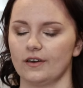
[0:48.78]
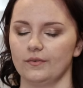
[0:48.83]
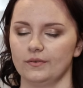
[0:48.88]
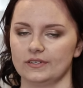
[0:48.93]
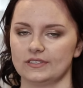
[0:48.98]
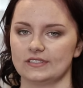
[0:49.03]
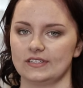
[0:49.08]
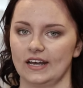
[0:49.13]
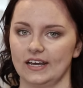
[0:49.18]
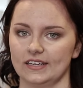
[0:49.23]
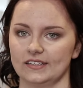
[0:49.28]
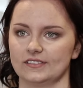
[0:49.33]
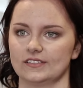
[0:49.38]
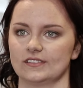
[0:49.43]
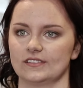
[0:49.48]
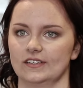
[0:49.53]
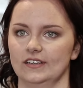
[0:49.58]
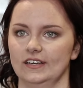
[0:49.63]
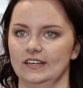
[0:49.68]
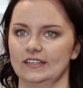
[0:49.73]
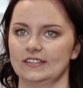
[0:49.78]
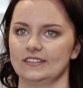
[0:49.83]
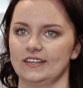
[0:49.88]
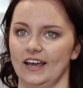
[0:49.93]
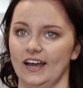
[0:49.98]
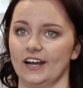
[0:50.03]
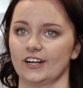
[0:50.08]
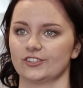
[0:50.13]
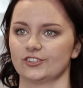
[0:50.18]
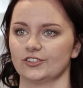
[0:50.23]
It was nice
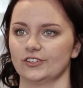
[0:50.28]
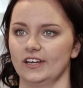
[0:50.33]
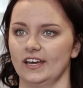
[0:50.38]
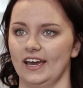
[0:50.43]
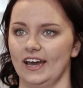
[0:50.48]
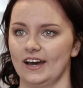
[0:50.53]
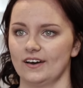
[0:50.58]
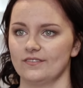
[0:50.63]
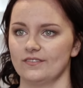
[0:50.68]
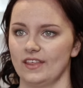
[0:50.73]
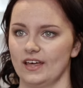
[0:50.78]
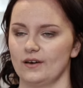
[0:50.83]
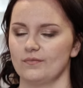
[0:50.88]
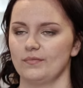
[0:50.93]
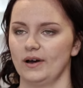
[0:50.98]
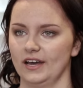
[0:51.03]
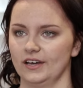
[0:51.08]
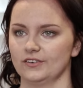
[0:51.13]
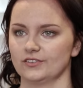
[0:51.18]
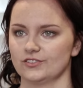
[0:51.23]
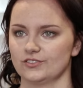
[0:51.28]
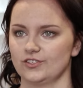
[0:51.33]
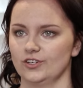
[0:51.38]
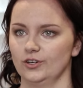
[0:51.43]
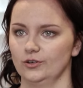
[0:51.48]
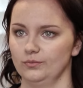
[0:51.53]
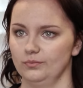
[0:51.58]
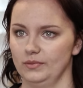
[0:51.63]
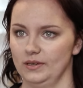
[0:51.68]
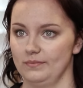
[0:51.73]
to actually have that
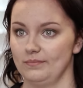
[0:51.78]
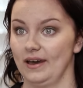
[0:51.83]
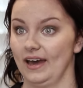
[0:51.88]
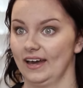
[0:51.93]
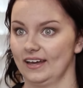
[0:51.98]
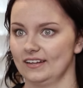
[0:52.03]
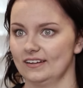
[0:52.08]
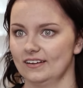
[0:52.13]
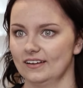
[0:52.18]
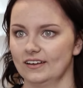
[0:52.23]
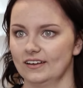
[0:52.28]
milestone be met